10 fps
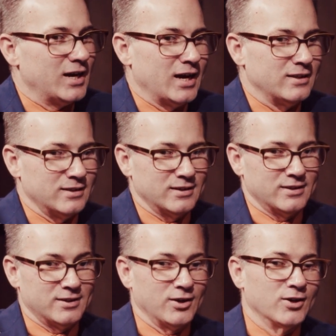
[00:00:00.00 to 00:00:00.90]
and
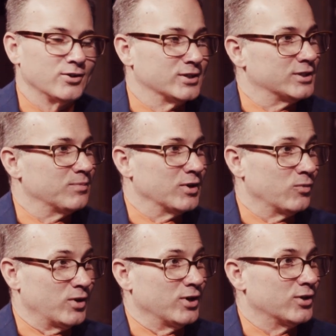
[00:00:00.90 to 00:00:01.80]
to go to something
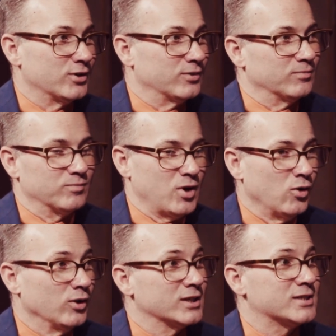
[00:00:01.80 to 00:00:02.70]
where you're
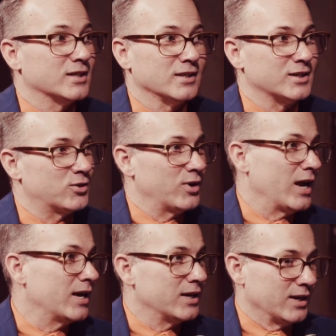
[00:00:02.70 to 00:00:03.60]
holistically
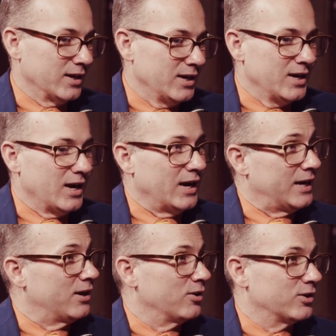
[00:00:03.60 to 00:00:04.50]
creating a
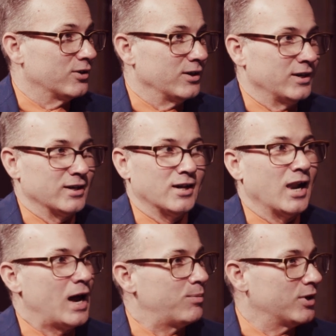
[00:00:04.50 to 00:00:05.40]
character in a
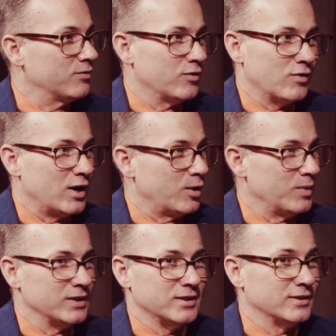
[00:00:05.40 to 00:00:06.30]
collaborative
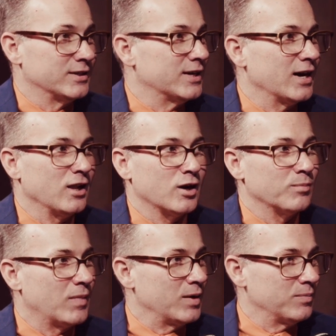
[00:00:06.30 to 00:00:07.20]
environment, that the dialogue
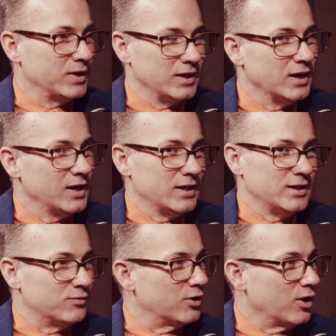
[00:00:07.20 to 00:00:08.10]
might be
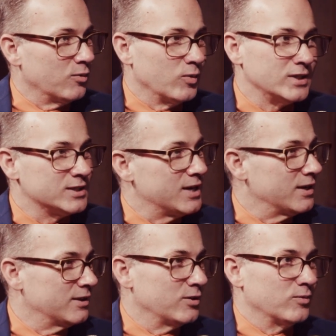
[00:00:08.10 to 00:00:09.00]
different on Wednesday
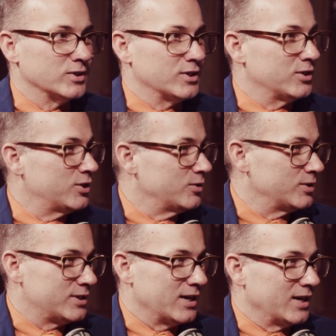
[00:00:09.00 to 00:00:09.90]
than it was on
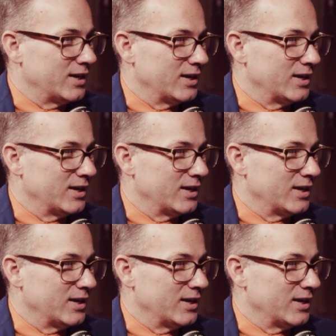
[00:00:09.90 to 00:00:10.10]
Tuesday.